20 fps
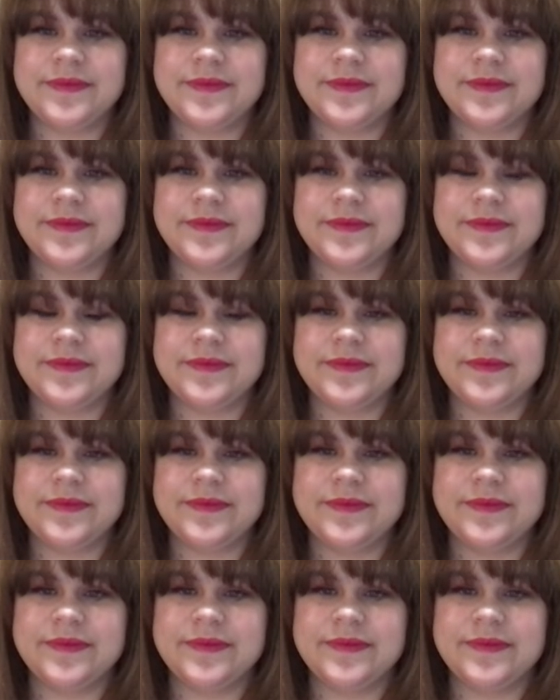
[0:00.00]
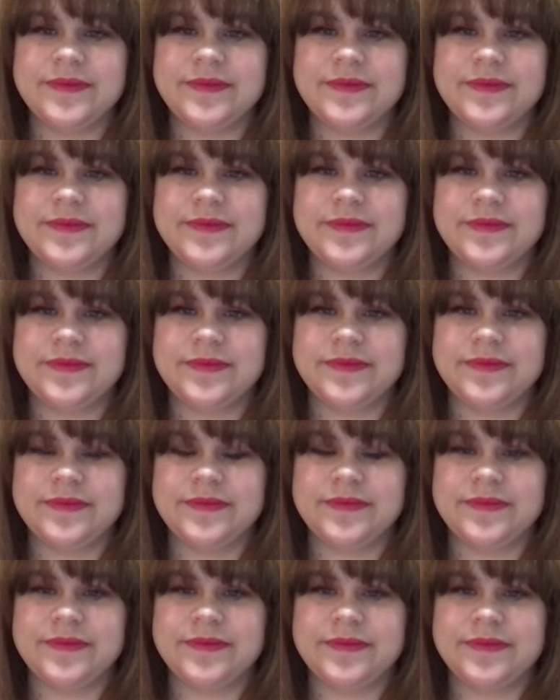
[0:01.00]

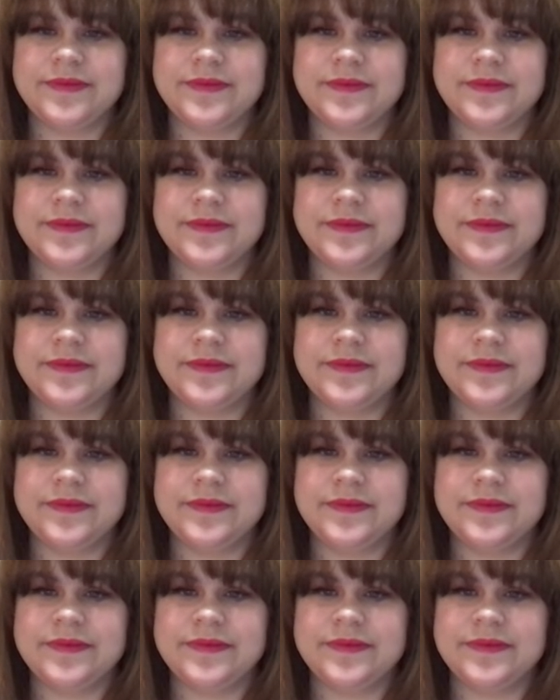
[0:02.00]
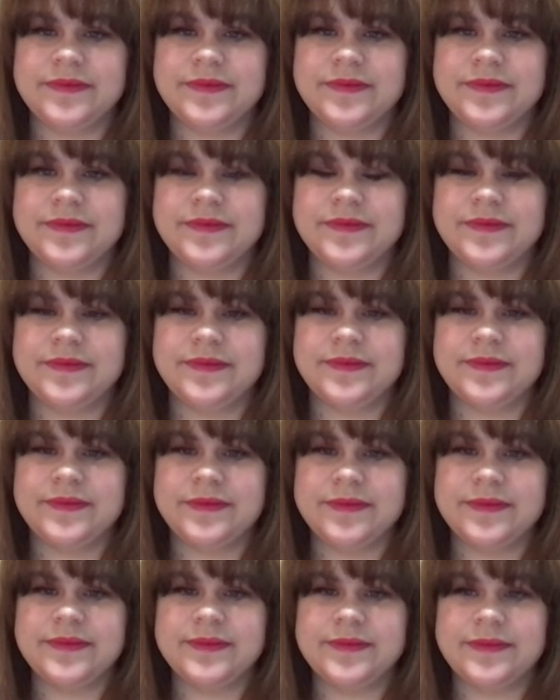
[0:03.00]

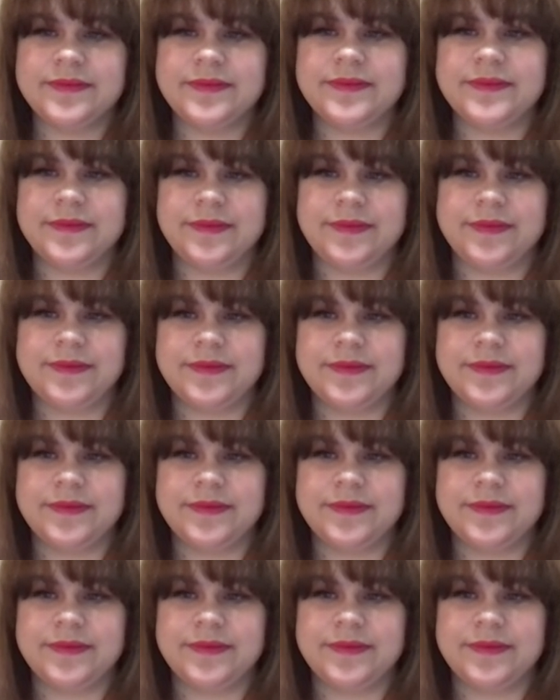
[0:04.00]
The person shown says nothing.